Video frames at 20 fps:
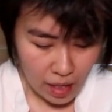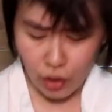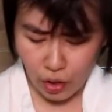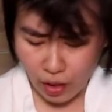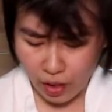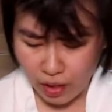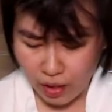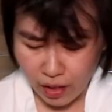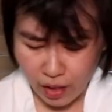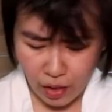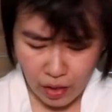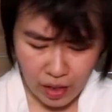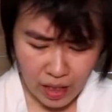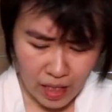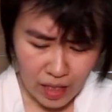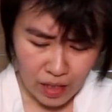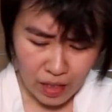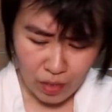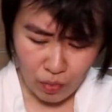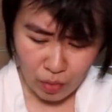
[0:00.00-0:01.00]
Sorry, they're not
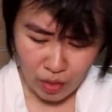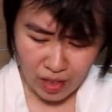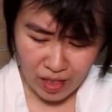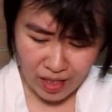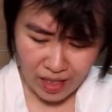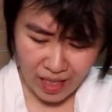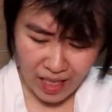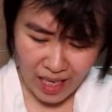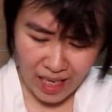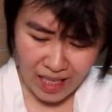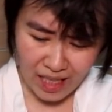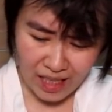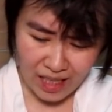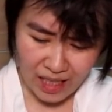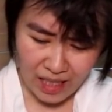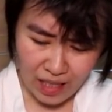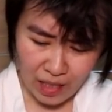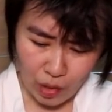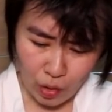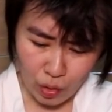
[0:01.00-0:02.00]
KZ 01s, they're
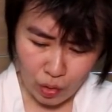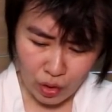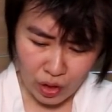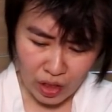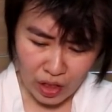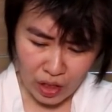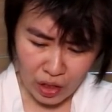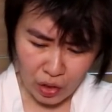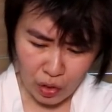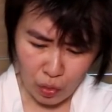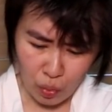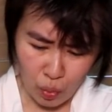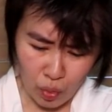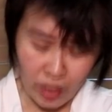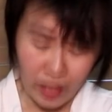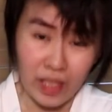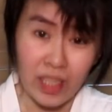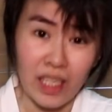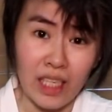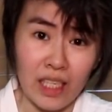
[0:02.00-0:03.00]
KZ
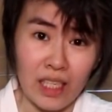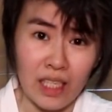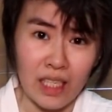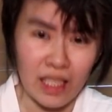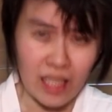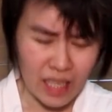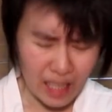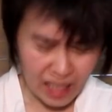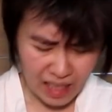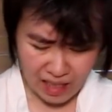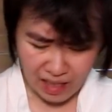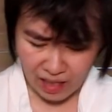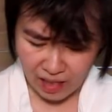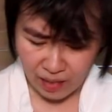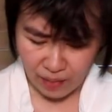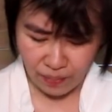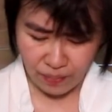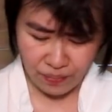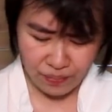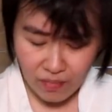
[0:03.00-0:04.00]

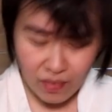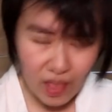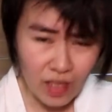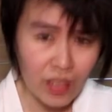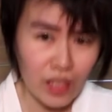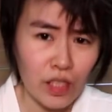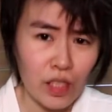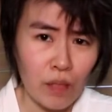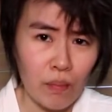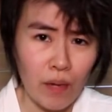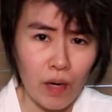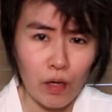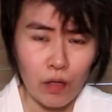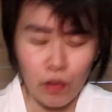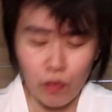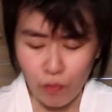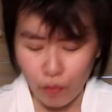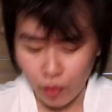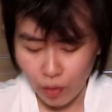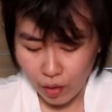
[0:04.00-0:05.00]
01ED9s. It's a
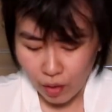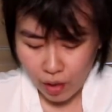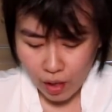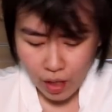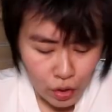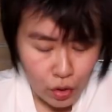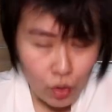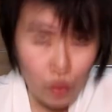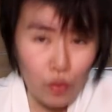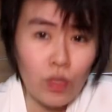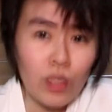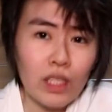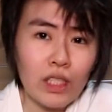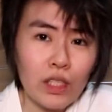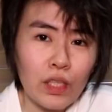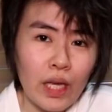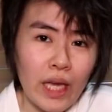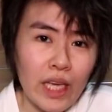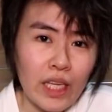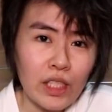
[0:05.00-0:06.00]
mouthful. So this
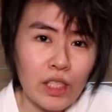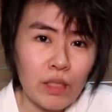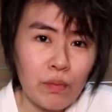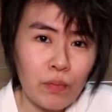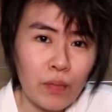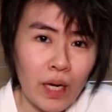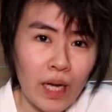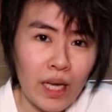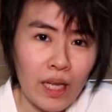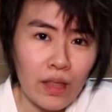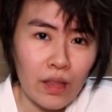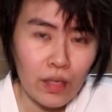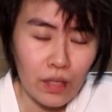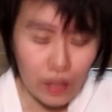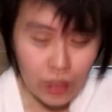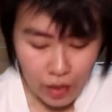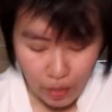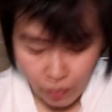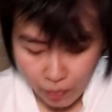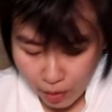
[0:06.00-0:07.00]
KZ brand,
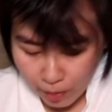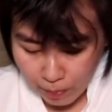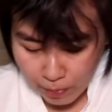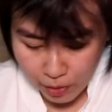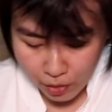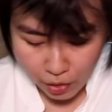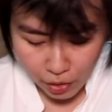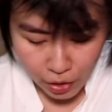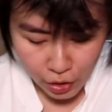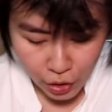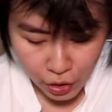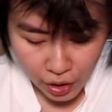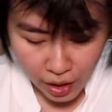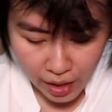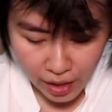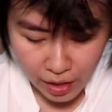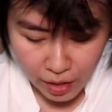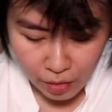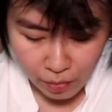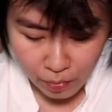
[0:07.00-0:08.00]
there's some upstart
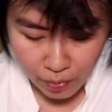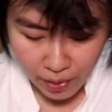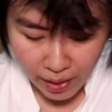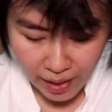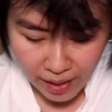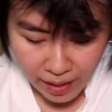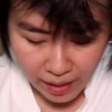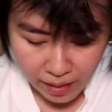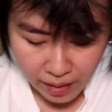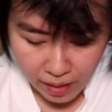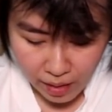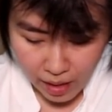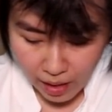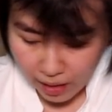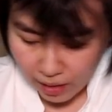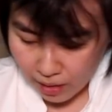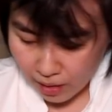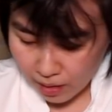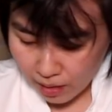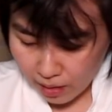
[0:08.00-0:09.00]
Chinese brand
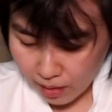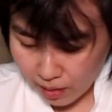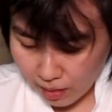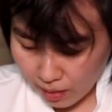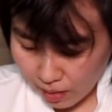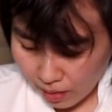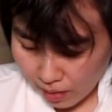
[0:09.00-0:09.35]
that's